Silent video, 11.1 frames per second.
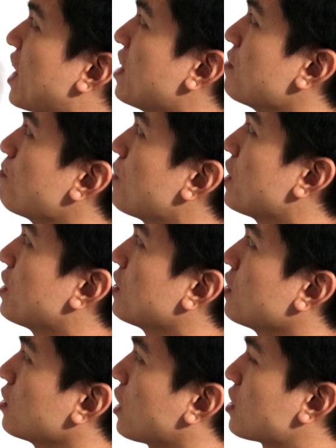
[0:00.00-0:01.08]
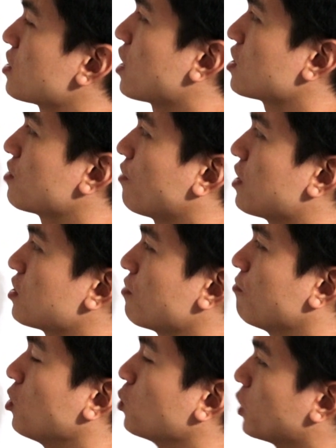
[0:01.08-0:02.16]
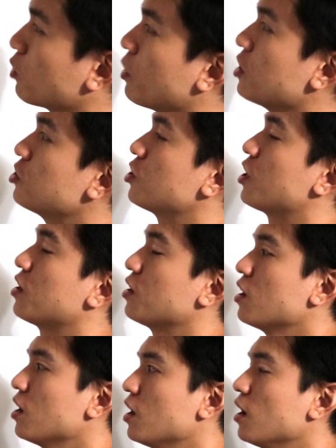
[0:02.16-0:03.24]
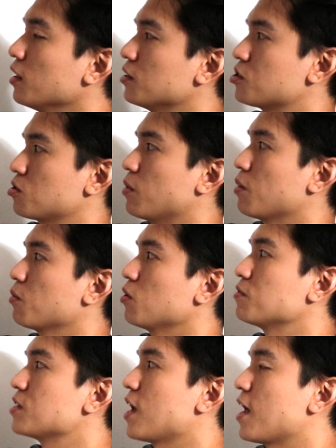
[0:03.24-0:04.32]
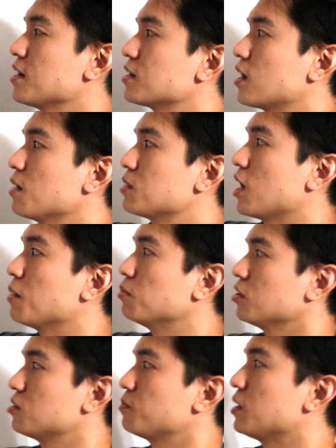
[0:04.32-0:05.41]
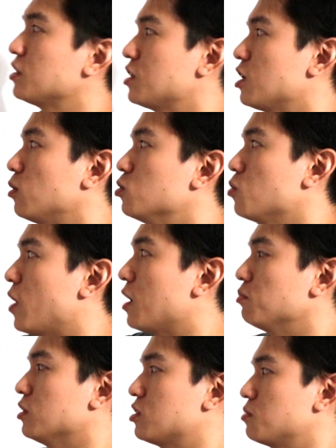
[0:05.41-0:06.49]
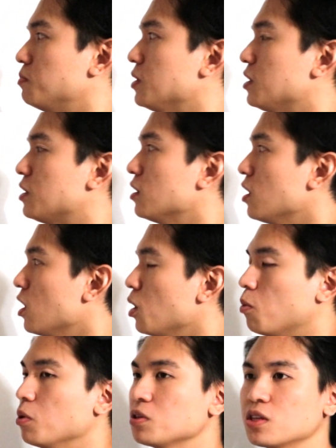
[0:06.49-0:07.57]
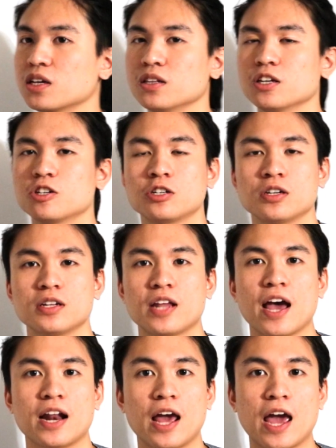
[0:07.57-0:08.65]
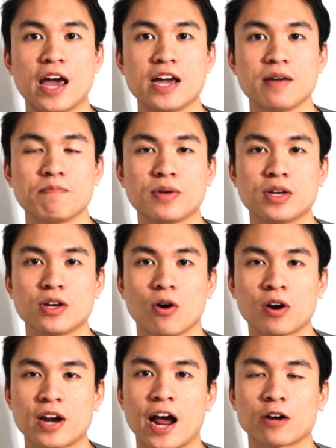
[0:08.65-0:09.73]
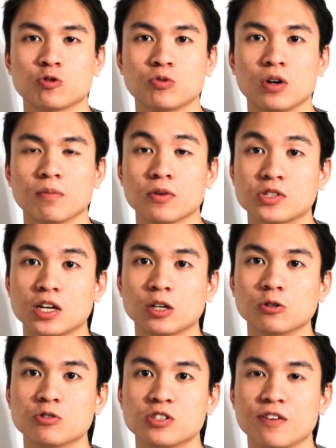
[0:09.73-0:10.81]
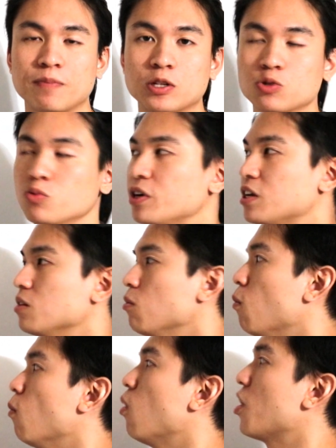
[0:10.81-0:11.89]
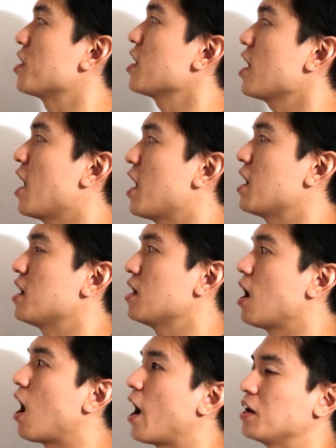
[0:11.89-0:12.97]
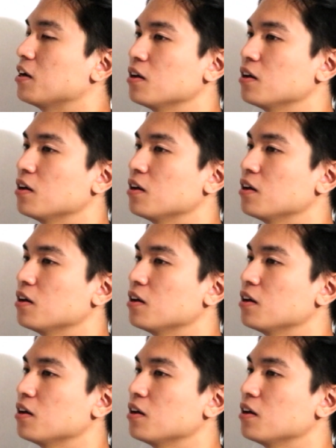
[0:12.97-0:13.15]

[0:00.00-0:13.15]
a and b that satisfies the following equation. The square root of 10 times a plus b is equal to a plus b, with the condition that a and b are natural numbers inclusive between 1 and 9.